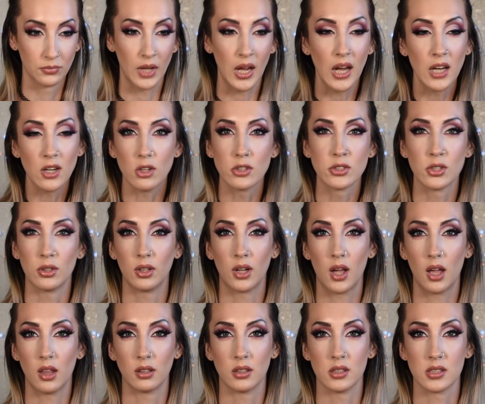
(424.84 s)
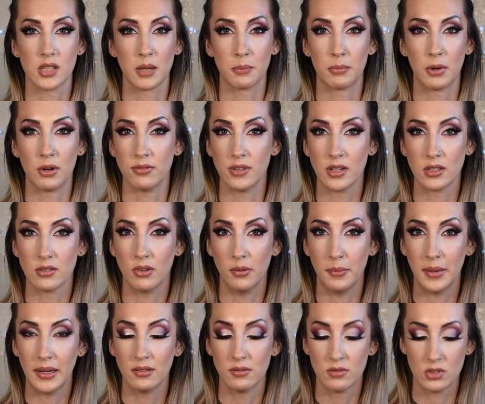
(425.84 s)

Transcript: And also the color is like perfect for me.